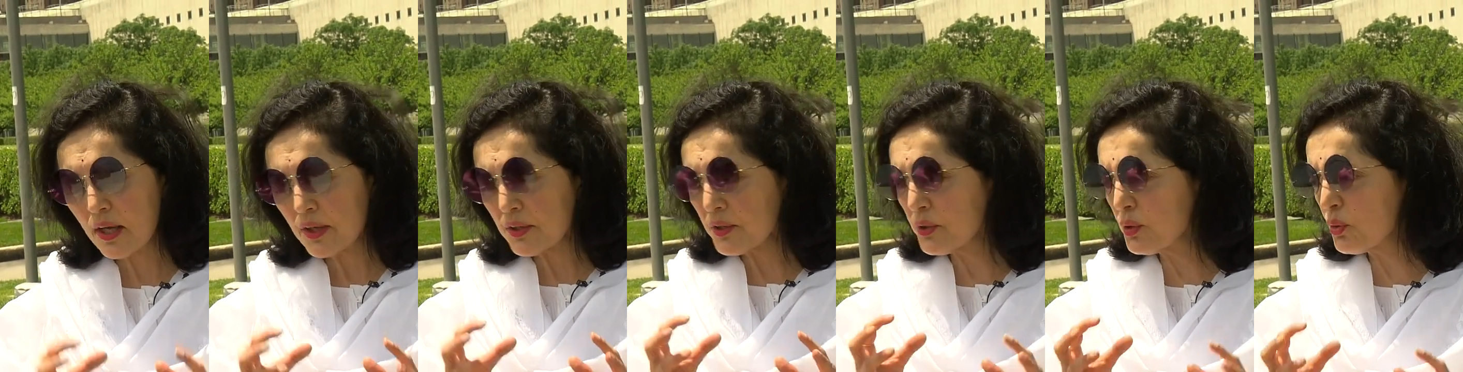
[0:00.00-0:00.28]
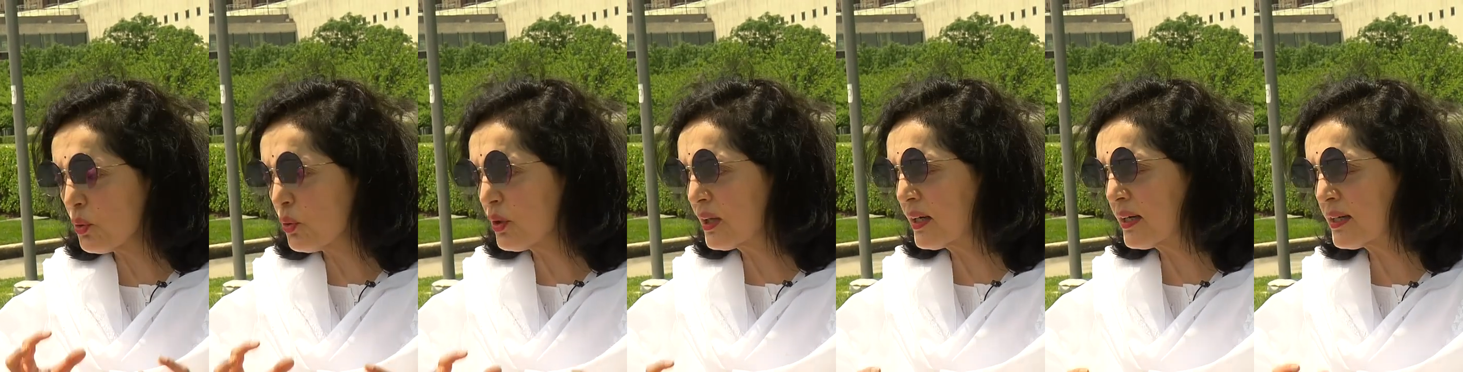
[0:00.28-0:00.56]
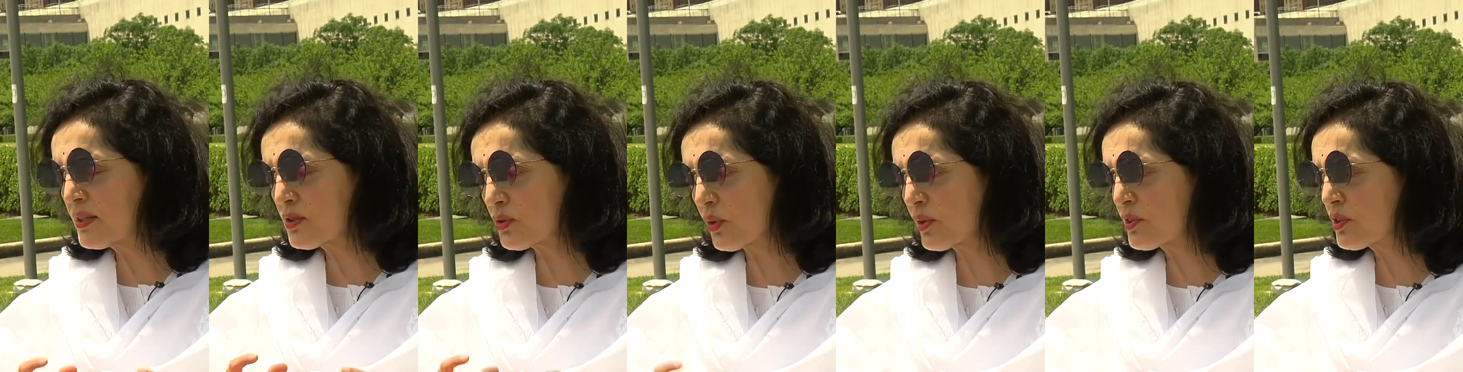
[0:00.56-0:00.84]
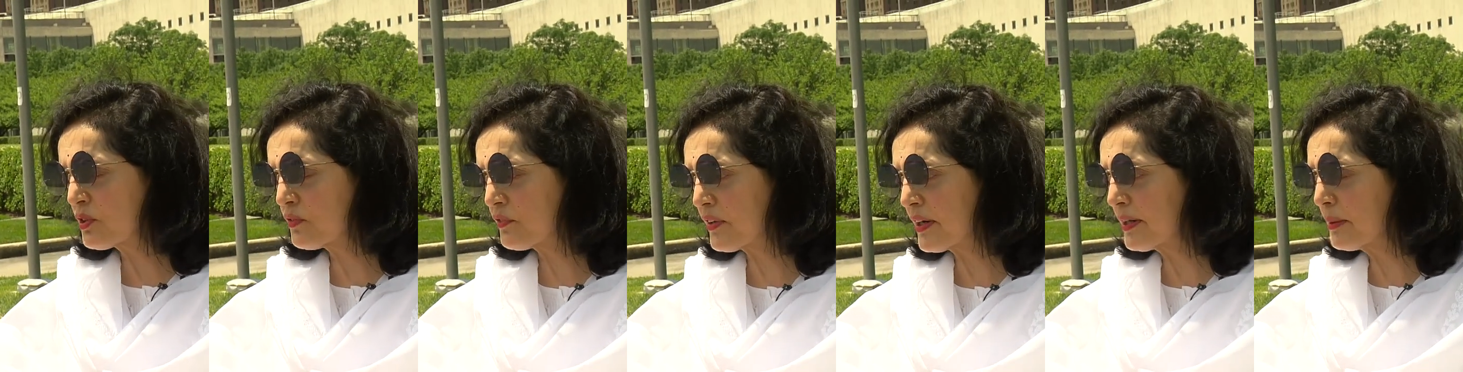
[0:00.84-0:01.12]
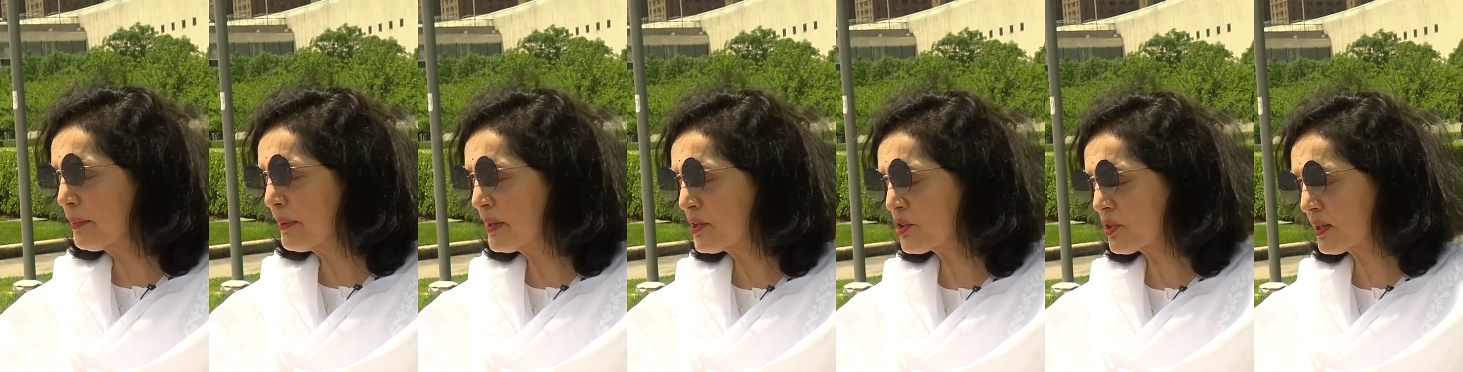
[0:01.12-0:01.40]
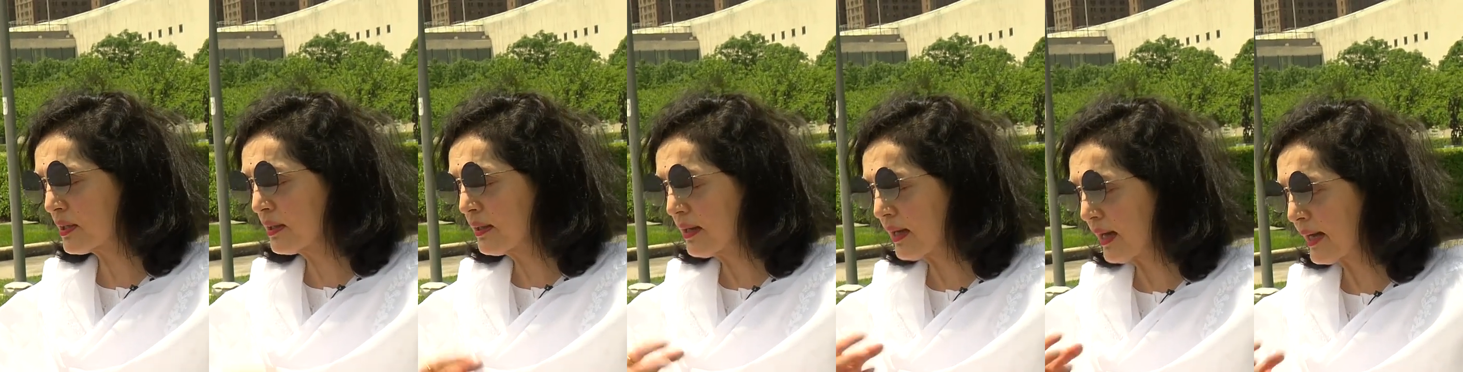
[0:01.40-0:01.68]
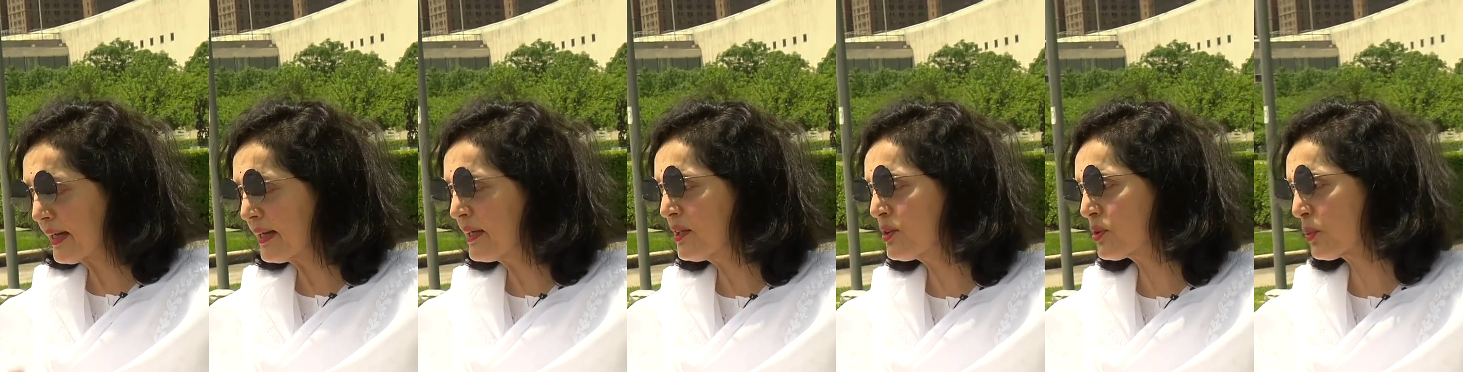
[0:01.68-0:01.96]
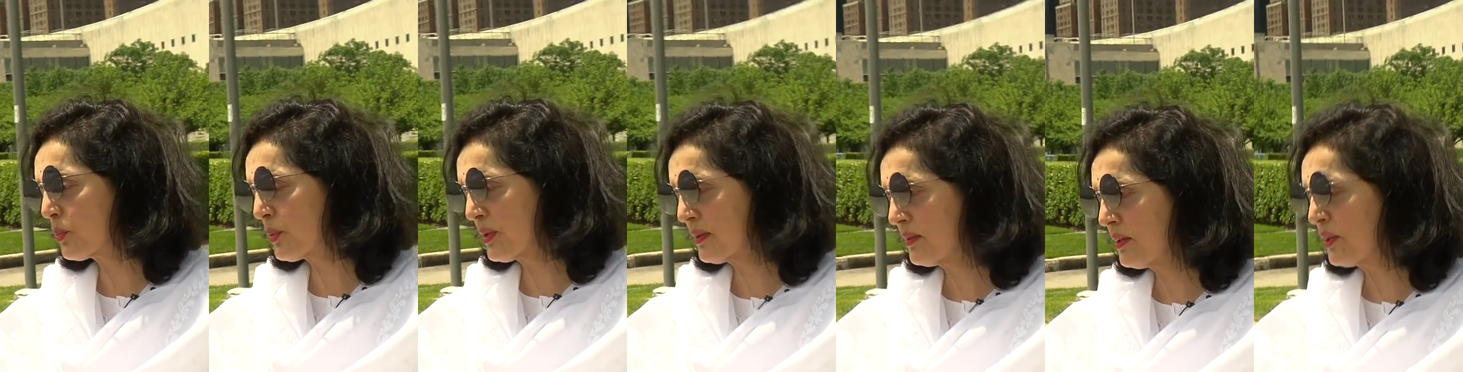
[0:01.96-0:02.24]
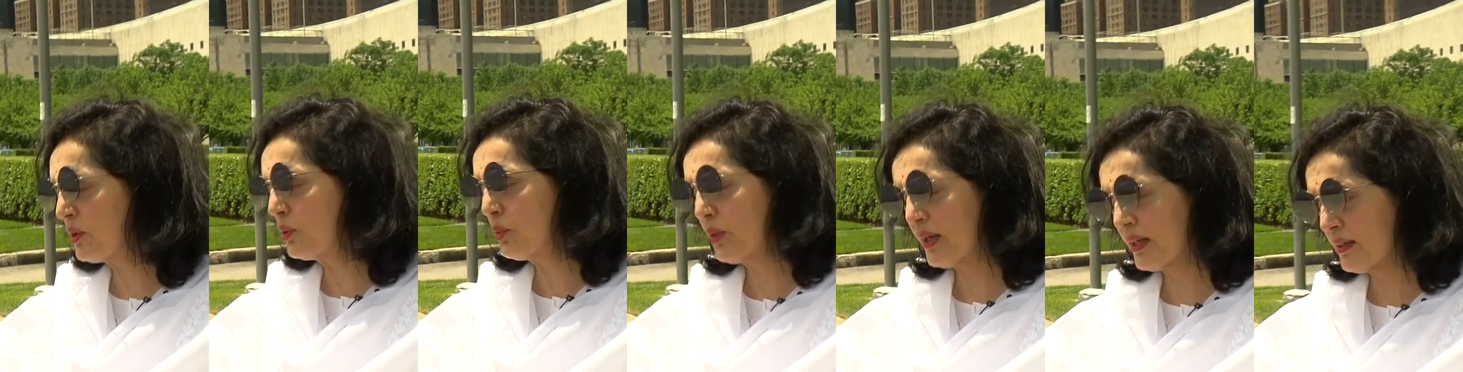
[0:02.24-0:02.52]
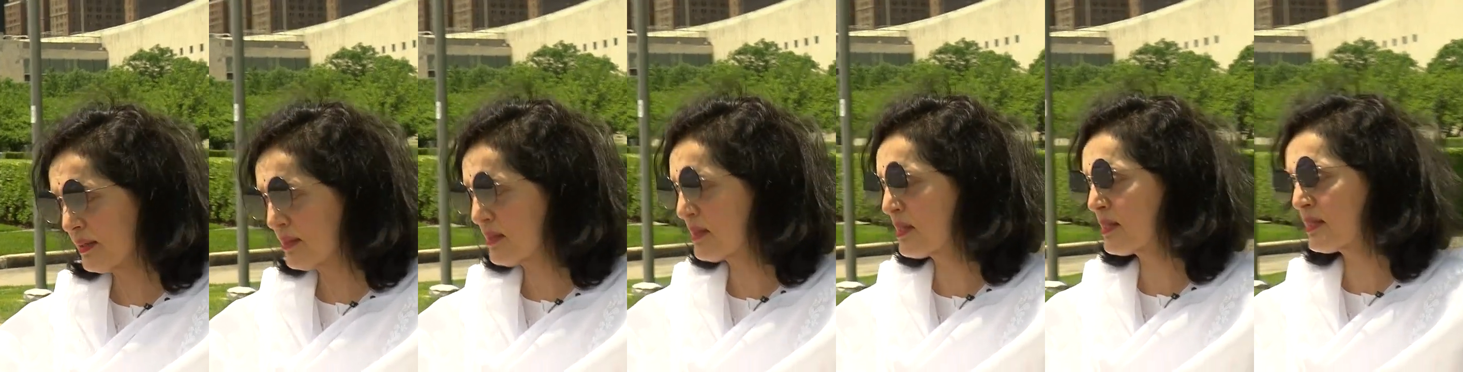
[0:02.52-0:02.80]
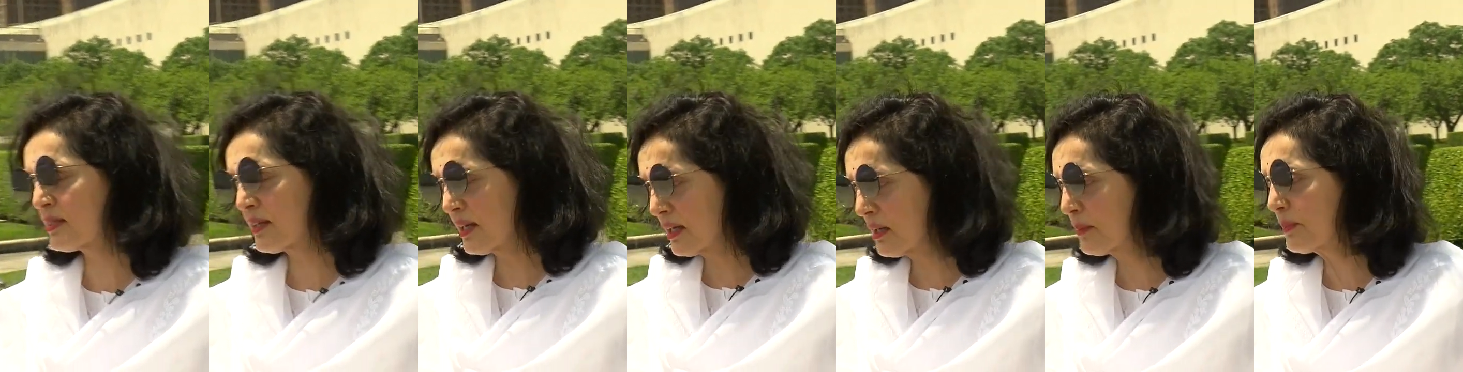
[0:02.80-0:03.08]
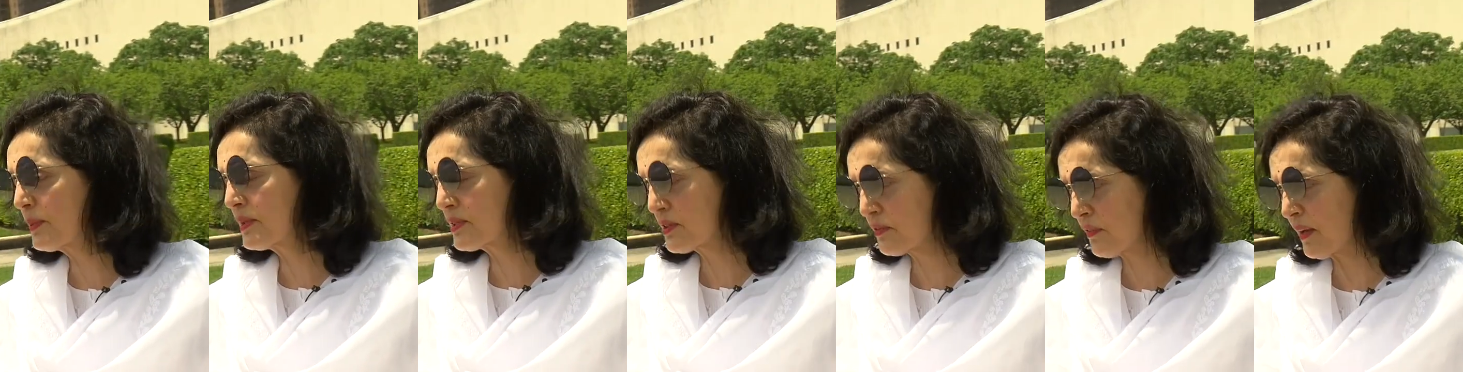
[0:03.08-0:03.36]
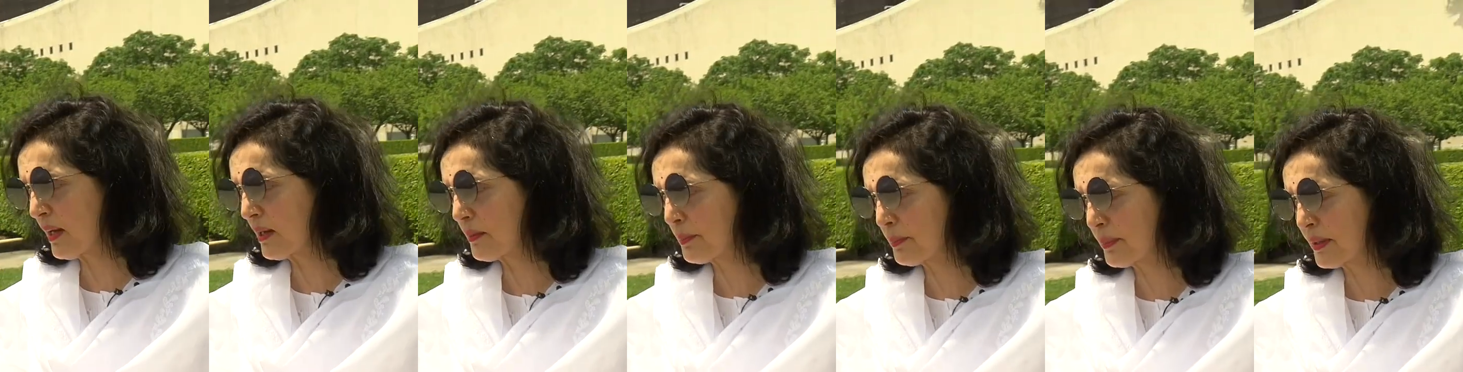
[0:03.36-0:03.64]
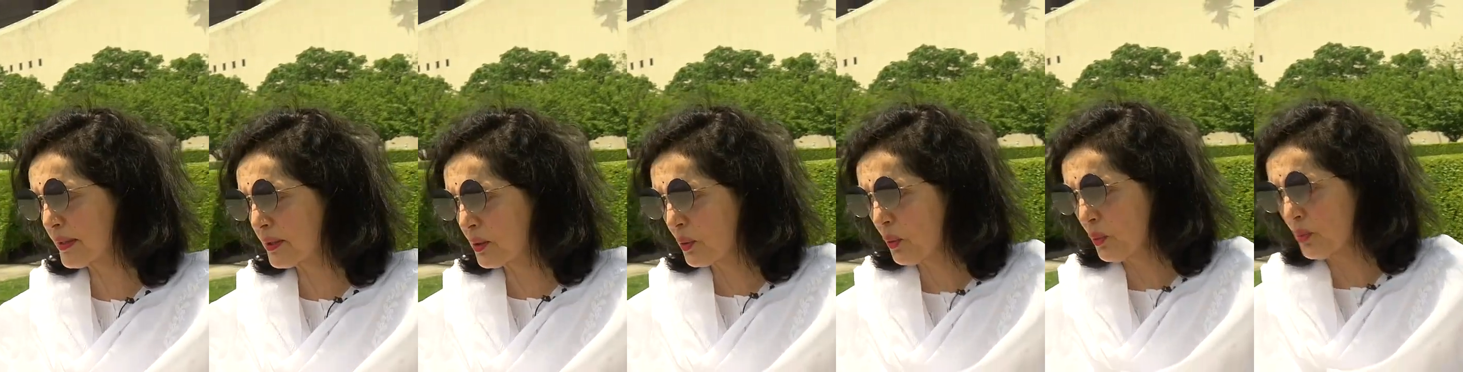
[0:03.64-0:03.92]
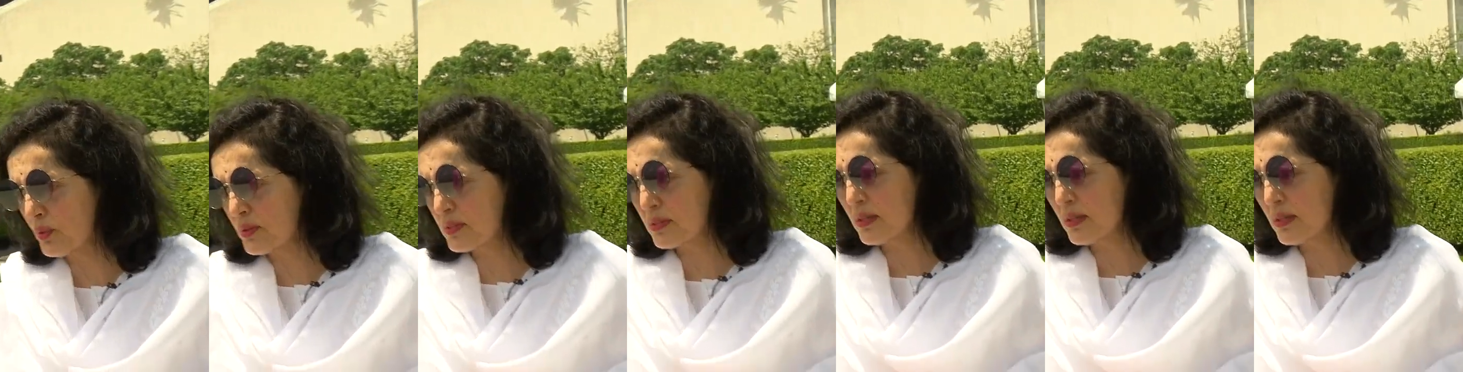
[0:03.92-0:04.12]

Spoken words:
yoga is also very much aligned with the UN Sustainable Development Goals.